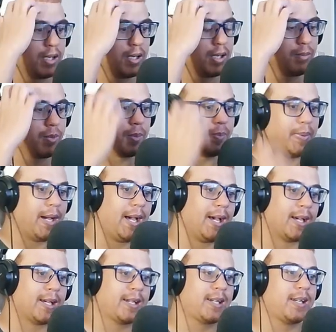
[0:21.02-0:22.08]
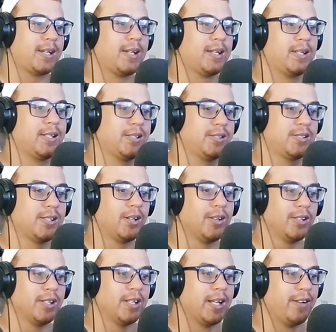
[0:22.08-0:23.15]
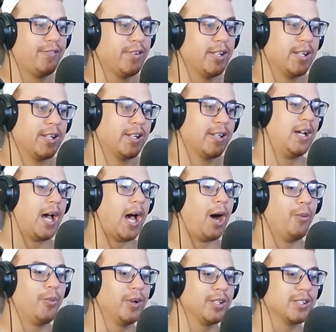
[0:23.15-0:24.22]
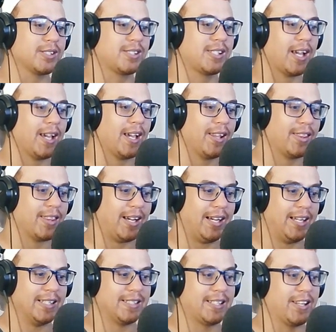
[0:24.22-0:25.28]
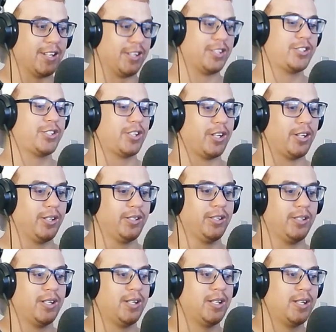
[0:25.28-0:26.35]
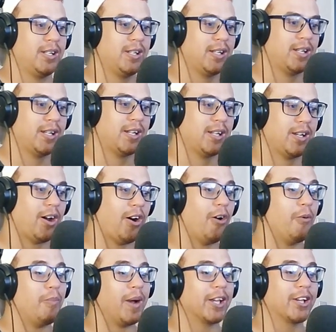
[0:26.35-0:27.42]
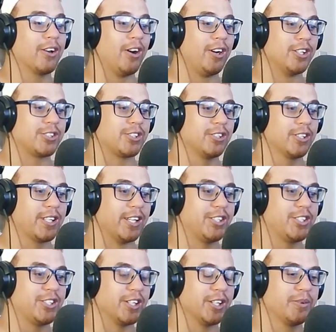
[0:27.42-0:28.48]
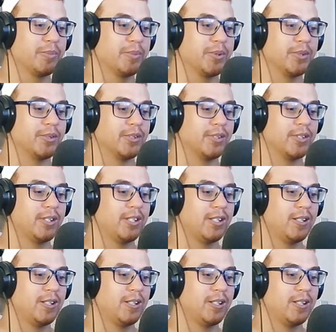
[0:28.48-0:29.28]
And we're back. Solo Leveling. I will say that this show, oh my gosh, look at Jinwoo.